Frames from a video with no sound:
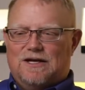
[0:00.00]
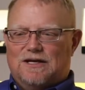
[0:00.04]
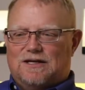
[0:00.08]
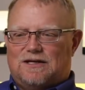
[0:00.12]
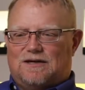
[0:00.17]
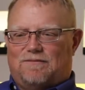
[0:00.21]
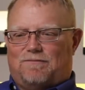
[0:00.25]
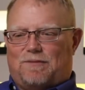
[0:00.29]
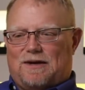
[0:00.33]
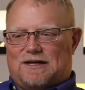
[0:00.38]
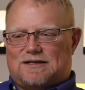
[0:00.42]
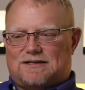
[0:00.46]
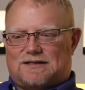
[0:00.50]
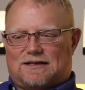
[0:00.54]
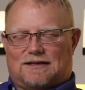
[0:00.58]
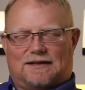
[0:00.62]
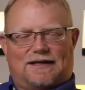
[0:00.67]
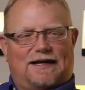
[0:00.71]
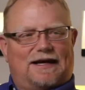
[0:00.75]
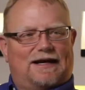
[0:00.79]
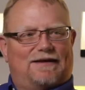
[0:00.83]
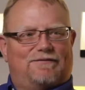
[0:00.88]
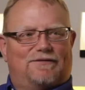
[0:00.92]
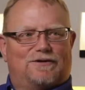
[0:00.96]
you
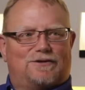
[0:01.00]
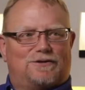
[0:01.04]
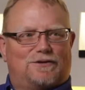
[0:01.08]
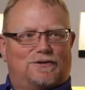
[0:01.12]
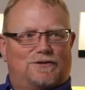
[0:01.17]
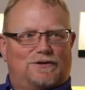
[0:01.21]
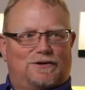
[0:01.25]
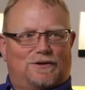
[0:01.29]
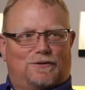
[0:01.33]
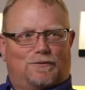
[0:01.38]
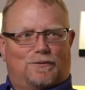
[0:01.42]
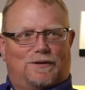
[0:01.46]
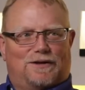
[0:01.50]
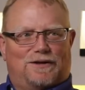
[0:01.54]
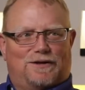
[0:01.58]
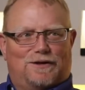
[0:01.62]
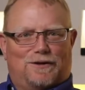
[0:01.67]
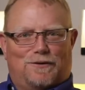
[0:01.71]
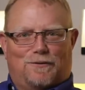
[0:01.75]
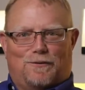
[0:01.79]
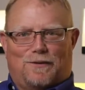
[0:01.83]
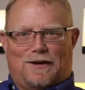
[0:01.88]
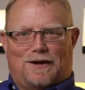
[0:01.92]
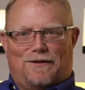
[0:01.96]
basically have a 2-year
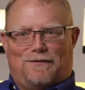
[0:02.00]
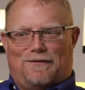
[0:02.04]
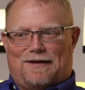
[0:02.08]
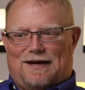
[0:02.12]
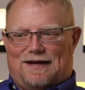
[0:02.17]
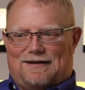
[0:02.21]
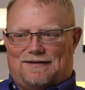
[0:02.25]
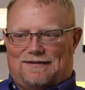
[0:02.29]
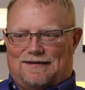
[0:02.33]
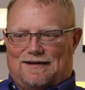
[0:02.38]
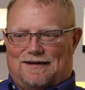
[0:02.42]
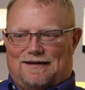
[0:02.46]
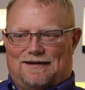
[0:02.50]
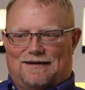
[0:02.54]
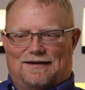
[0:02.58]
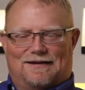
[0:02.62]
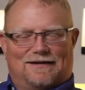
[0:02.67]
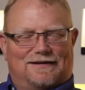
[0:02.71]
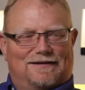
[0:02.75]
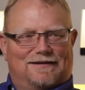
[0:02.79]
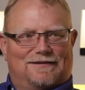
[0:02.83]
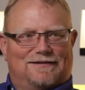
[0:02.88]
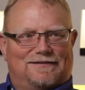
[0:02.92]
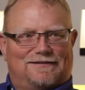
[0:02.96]
window where that data
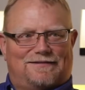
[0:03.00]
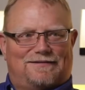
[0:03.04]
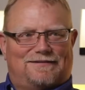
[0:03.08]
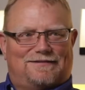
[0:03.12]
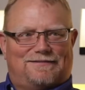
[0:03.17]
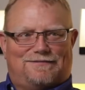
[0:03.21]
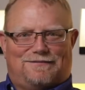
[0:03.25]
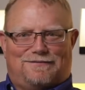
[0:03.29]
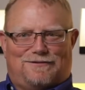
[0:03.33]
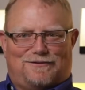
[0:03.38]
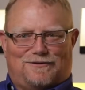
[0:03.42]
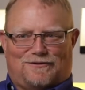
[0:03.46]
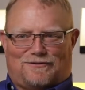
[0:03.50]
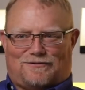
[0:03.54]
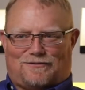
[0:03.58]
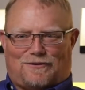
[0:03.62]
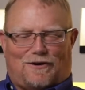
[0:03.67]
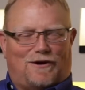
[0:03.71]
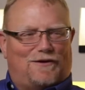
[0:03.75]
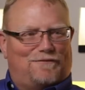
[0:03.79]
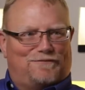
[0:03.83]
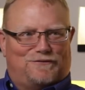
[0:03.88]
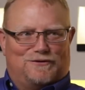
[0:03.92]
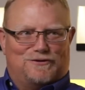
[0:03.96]
is just
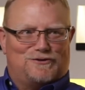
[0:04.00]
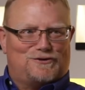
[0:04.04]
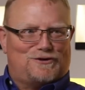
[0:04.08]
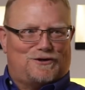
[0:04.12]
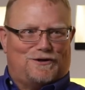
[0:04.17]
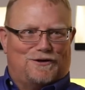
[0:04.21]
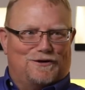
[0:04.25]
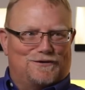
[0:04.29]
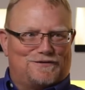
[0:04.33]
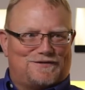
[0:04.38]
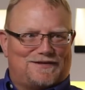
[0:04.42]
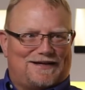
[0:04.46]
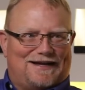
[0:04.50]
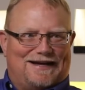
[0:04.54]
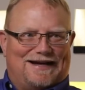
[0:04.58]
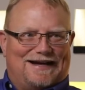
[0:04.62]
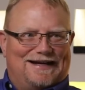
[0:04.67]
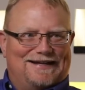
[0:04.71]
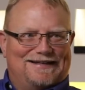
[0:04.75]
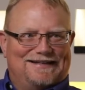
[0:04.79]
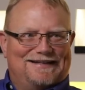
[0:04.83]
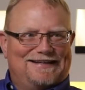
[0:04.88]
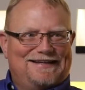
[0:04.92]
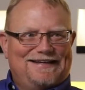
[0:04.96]
off the charts
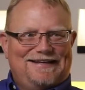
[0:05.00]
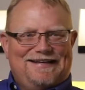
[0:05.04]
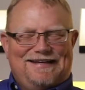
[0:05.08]
hot